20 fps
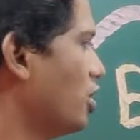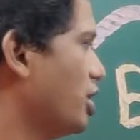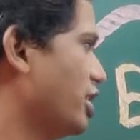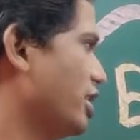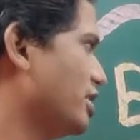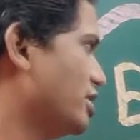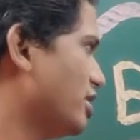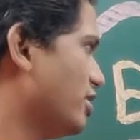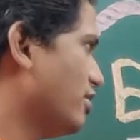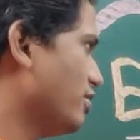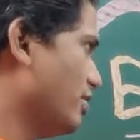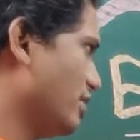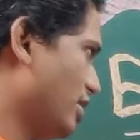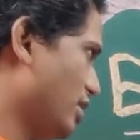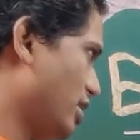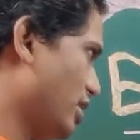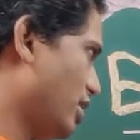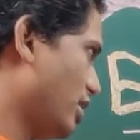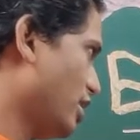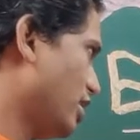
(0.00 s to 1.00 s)

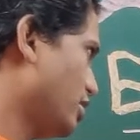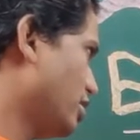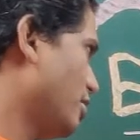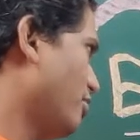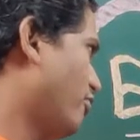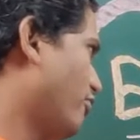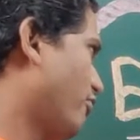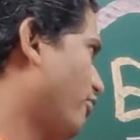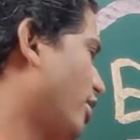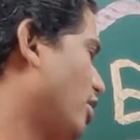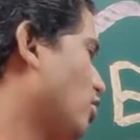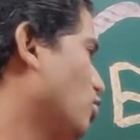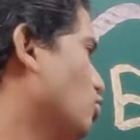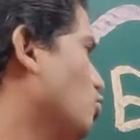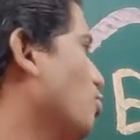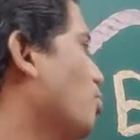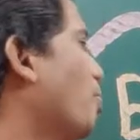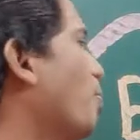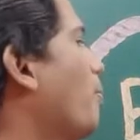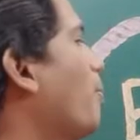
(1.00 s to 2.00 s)
He is the fellow
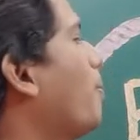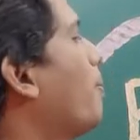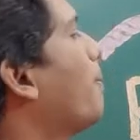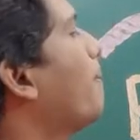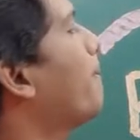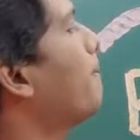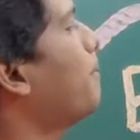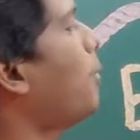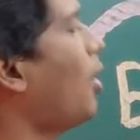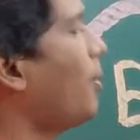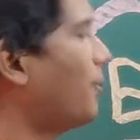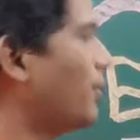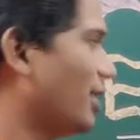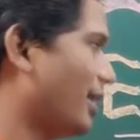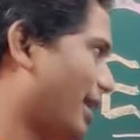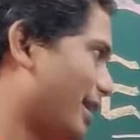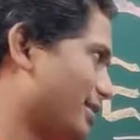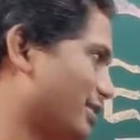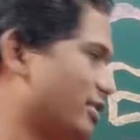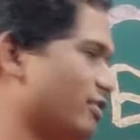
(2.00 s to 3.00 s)
to
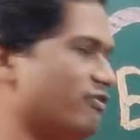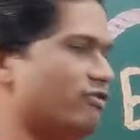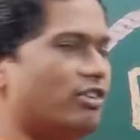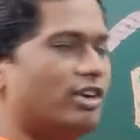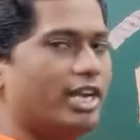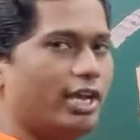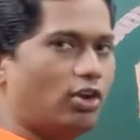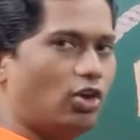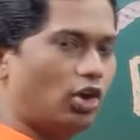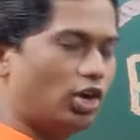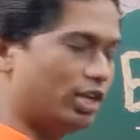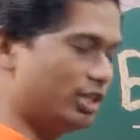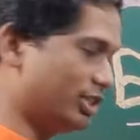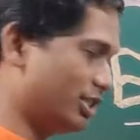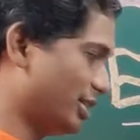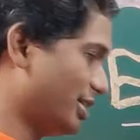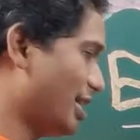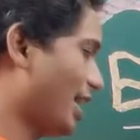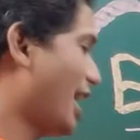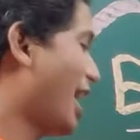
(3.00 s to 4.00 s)
popularize the word
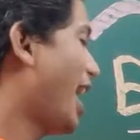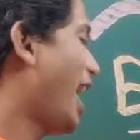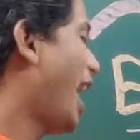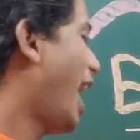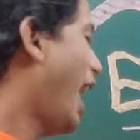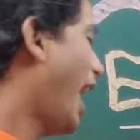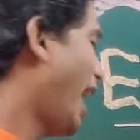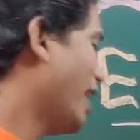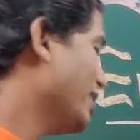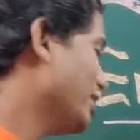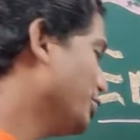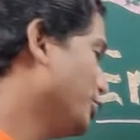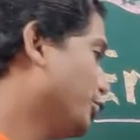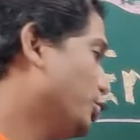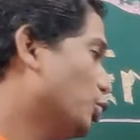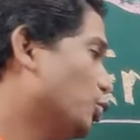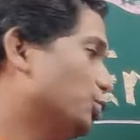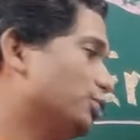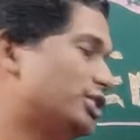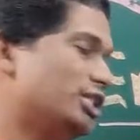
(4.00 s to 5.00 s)
ecology. And
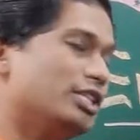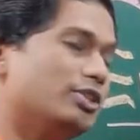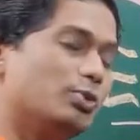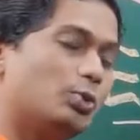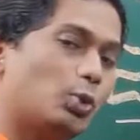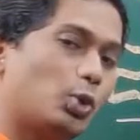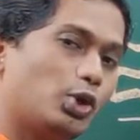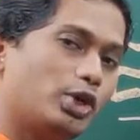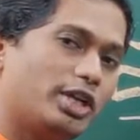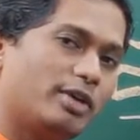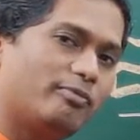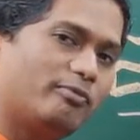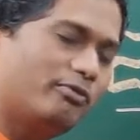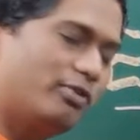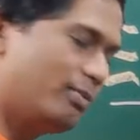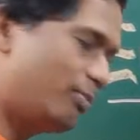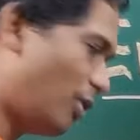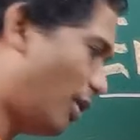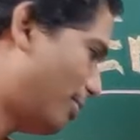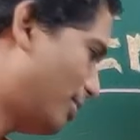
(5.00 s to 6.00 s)
Eugene Odum, we
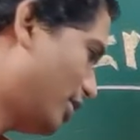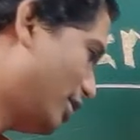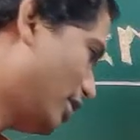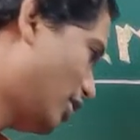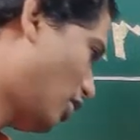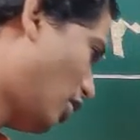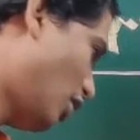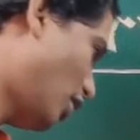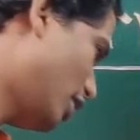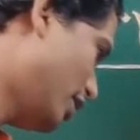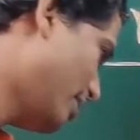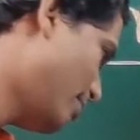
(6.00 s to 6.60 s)
popularly call